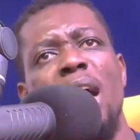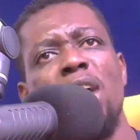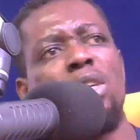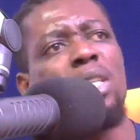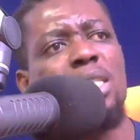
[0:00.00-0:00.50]
I
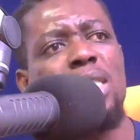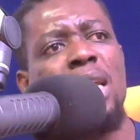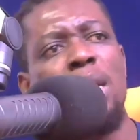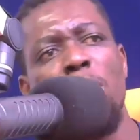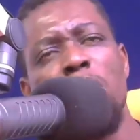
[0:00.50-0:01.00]
don't think say
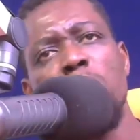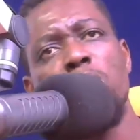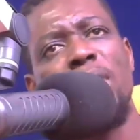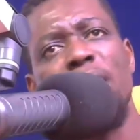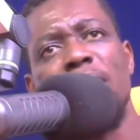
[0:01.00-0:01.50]
anybody will
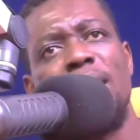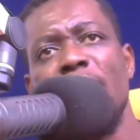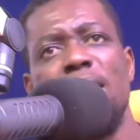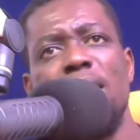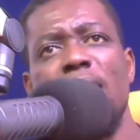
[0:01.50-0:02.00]
take it
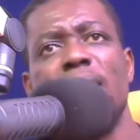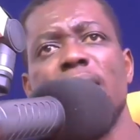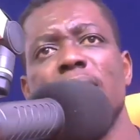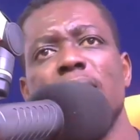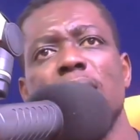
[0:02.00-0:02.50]
lightly like
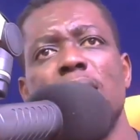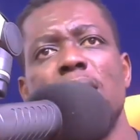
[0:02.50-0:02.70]
that.